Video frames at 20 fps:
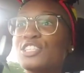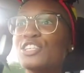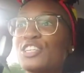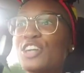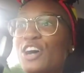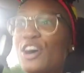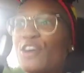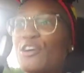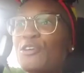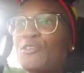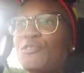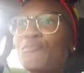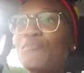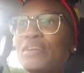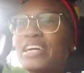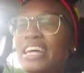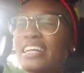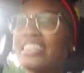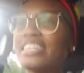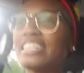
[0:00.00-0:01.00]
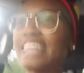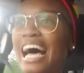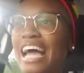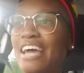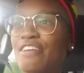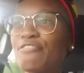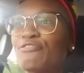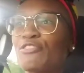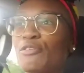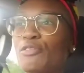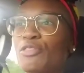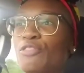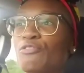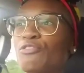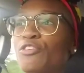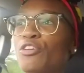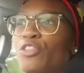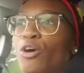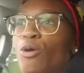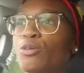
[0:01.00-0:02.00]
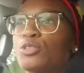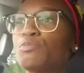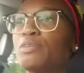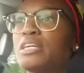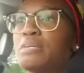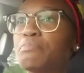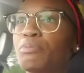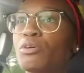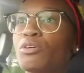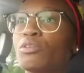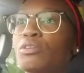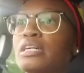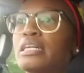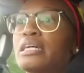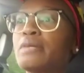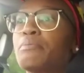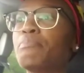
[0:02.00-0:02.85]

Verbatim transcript: you know, be a light for, for those people.